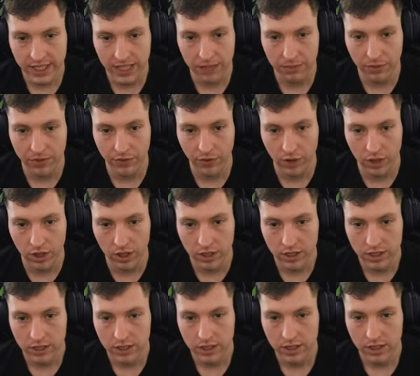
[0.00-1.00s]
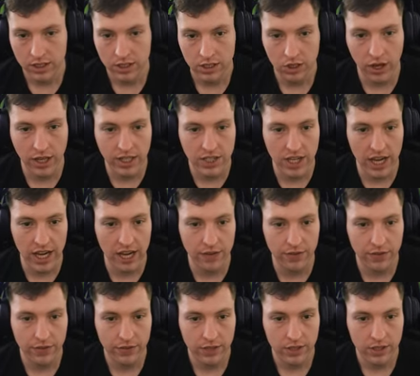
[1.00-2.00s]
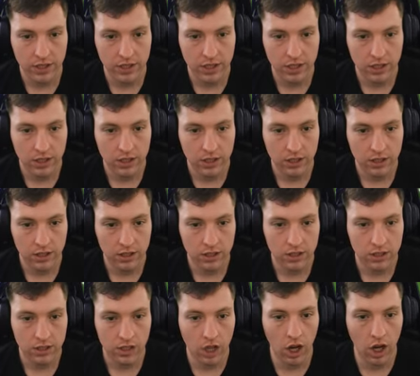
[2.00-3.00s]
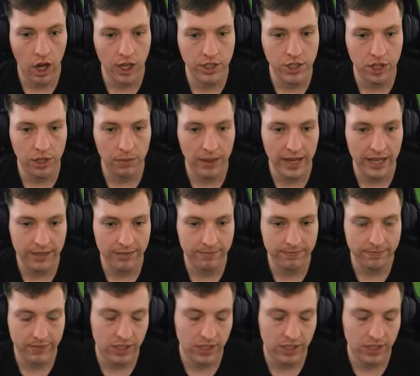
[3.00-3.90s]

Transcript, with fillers: It's going to be four. Great save. Oh, I took him out.